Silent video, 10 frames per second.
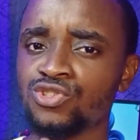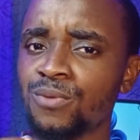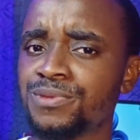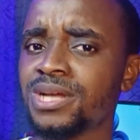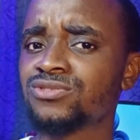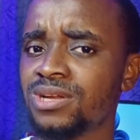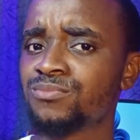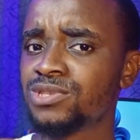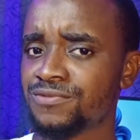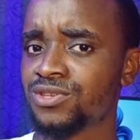something
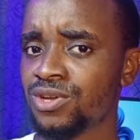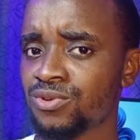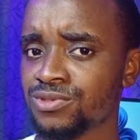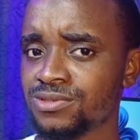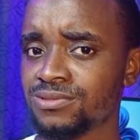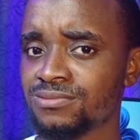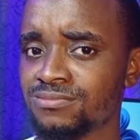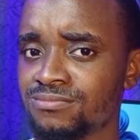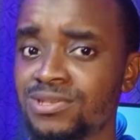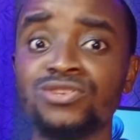actually motivated us.
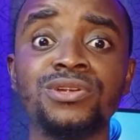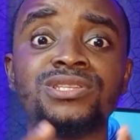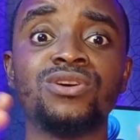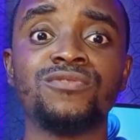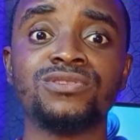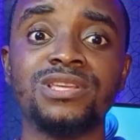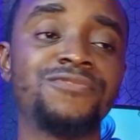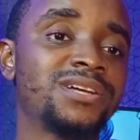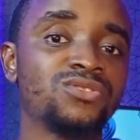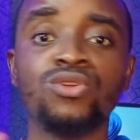Majority of
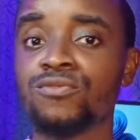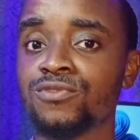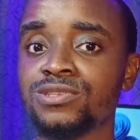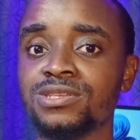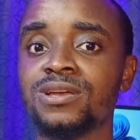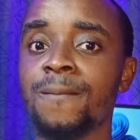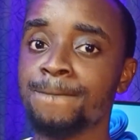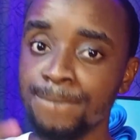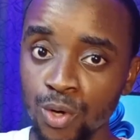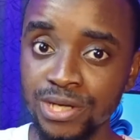us, in fact, all of us,
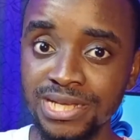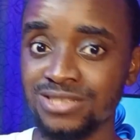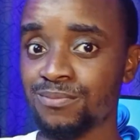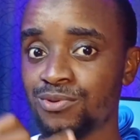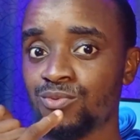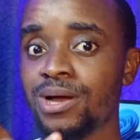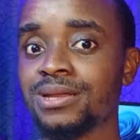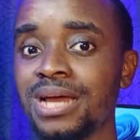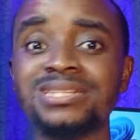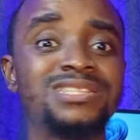money is number
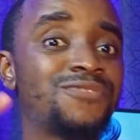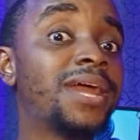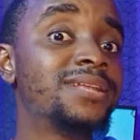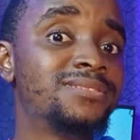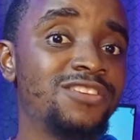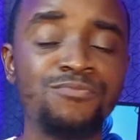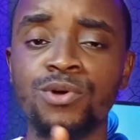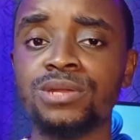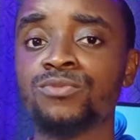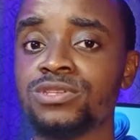one. And it's fine
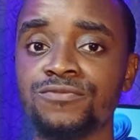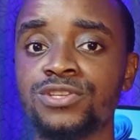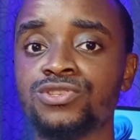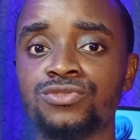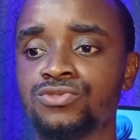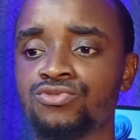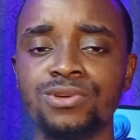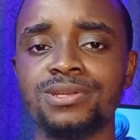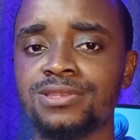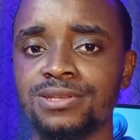if money motivates you
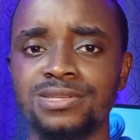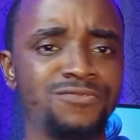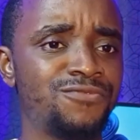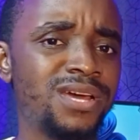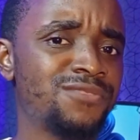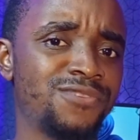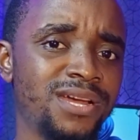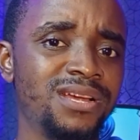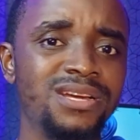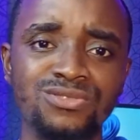to do anything. It's very
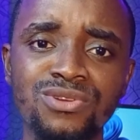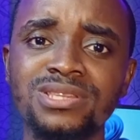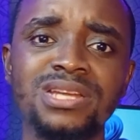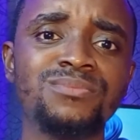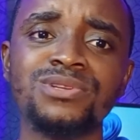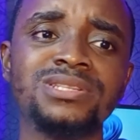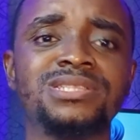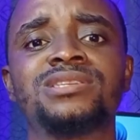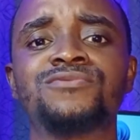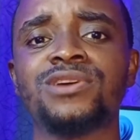fine. Don't let
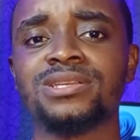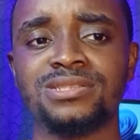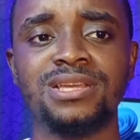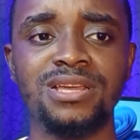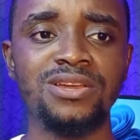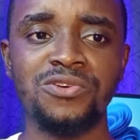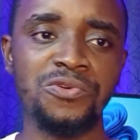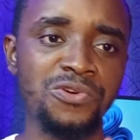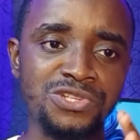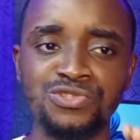anybody deceive you and say,
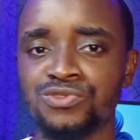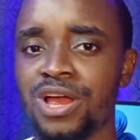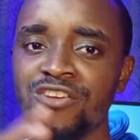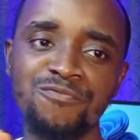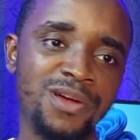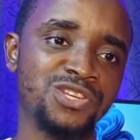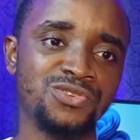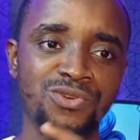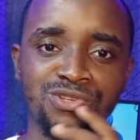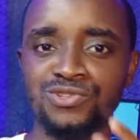oh, you should have
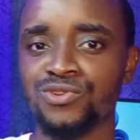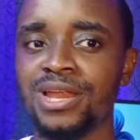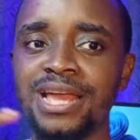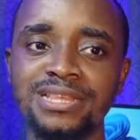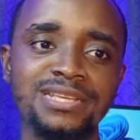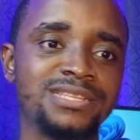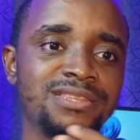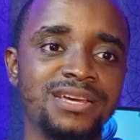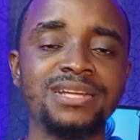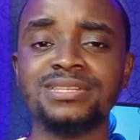passion, you should like
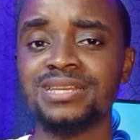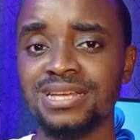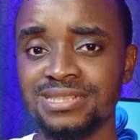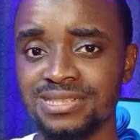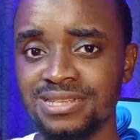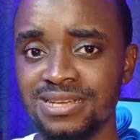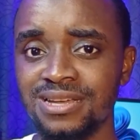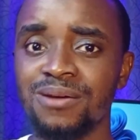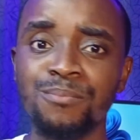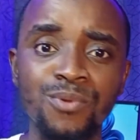this and that. Yes,
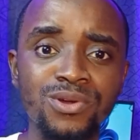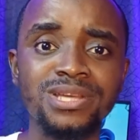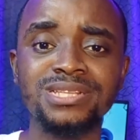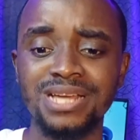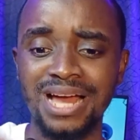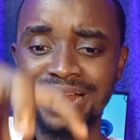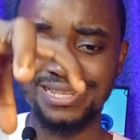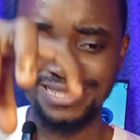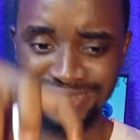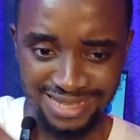money is
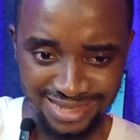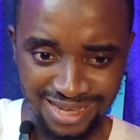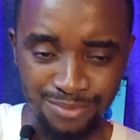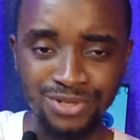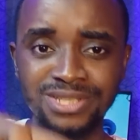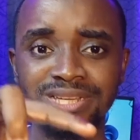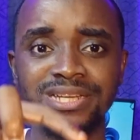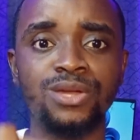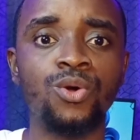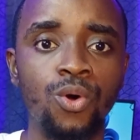at the center. Money
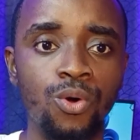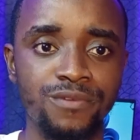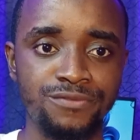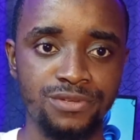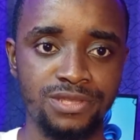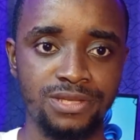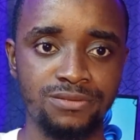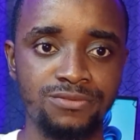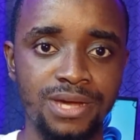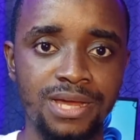is at the core of
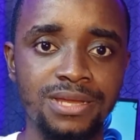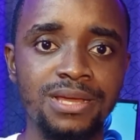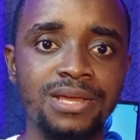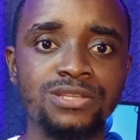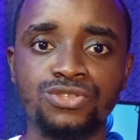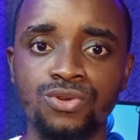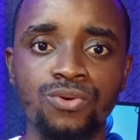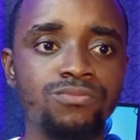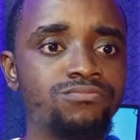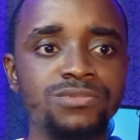everything, right?
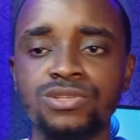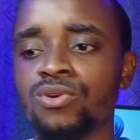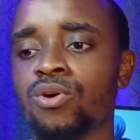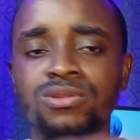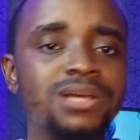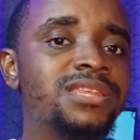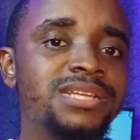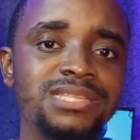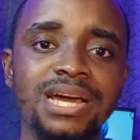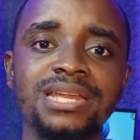So,
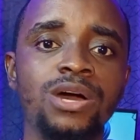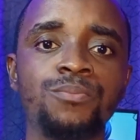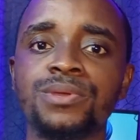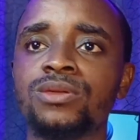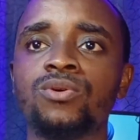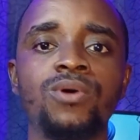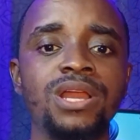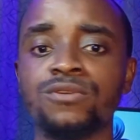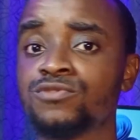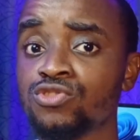other things can now be,
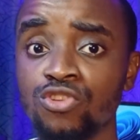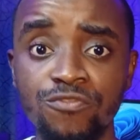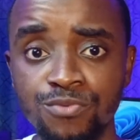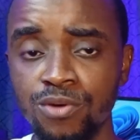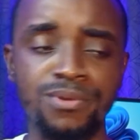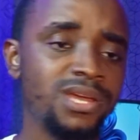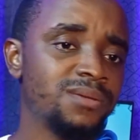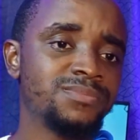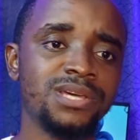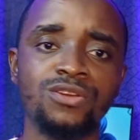oh, I love to solve
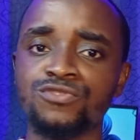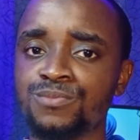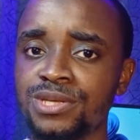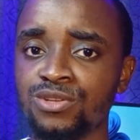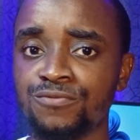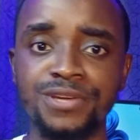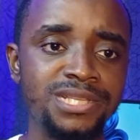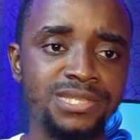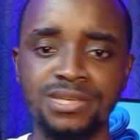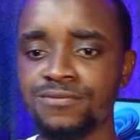problems. I love to be
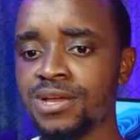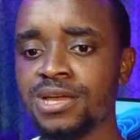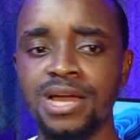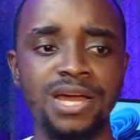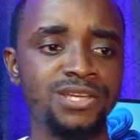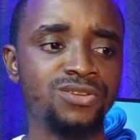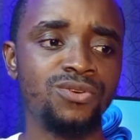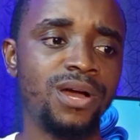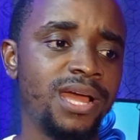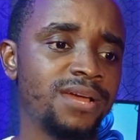innovative.
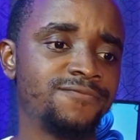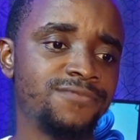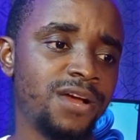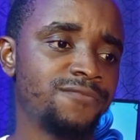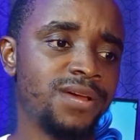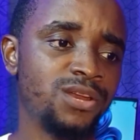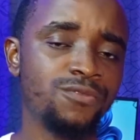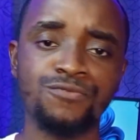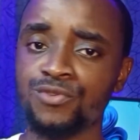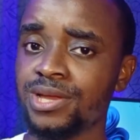I
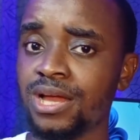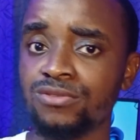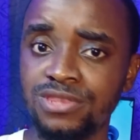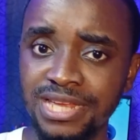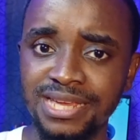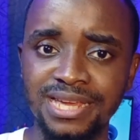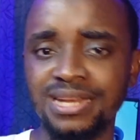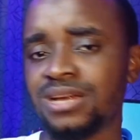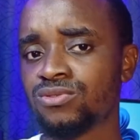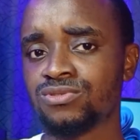love critical
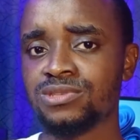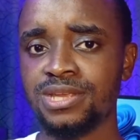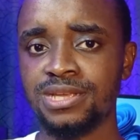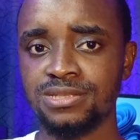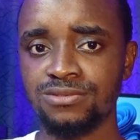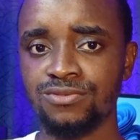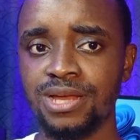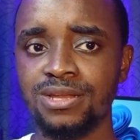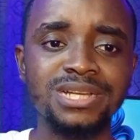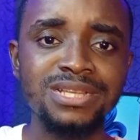thinking and all those
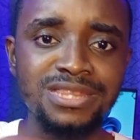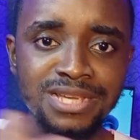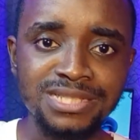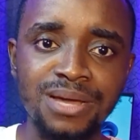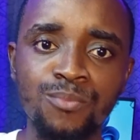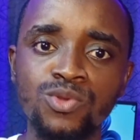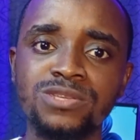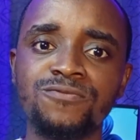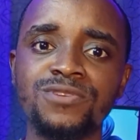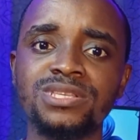things. So these are the things that
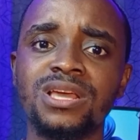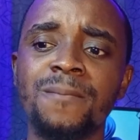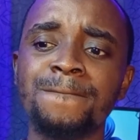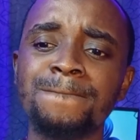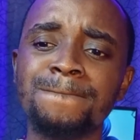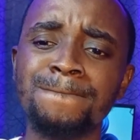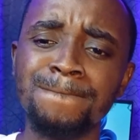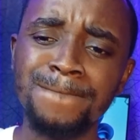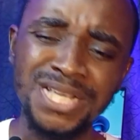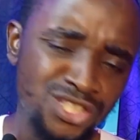motivate
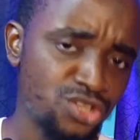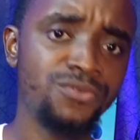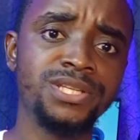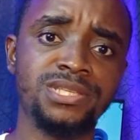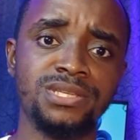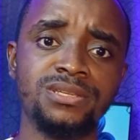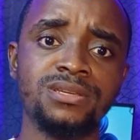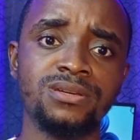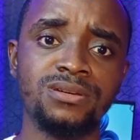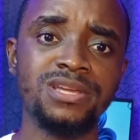
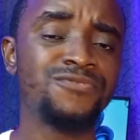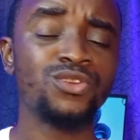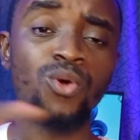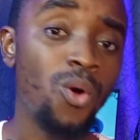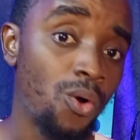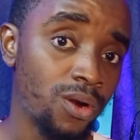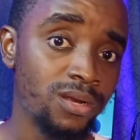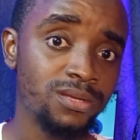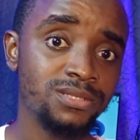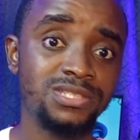majority, if not
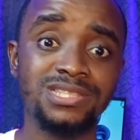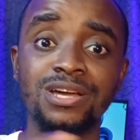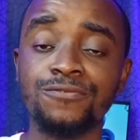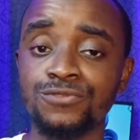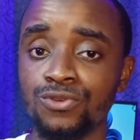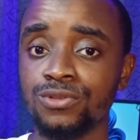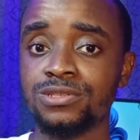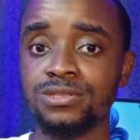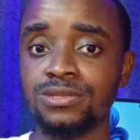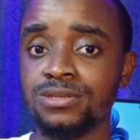all,
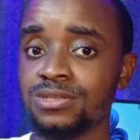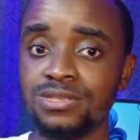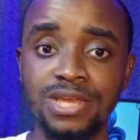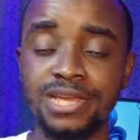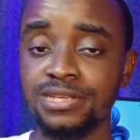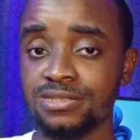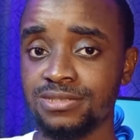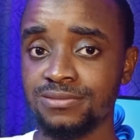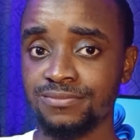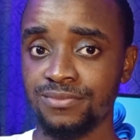self-taught
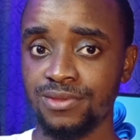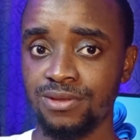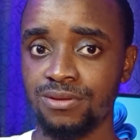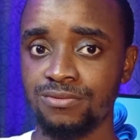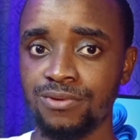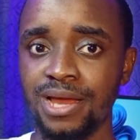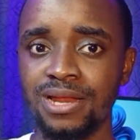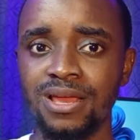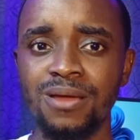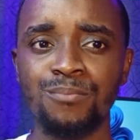techies,
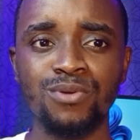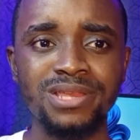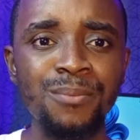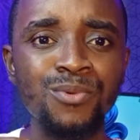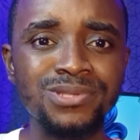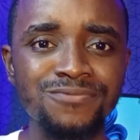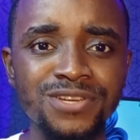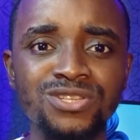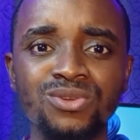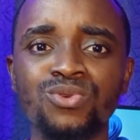right? But that
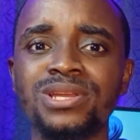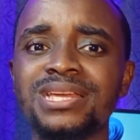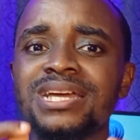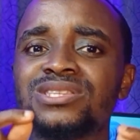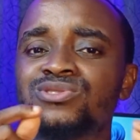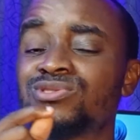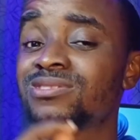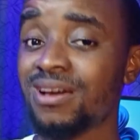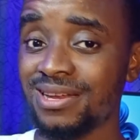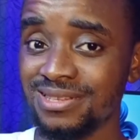motivation only gets
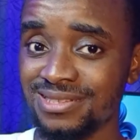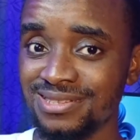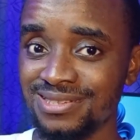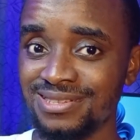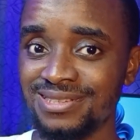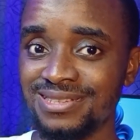you started,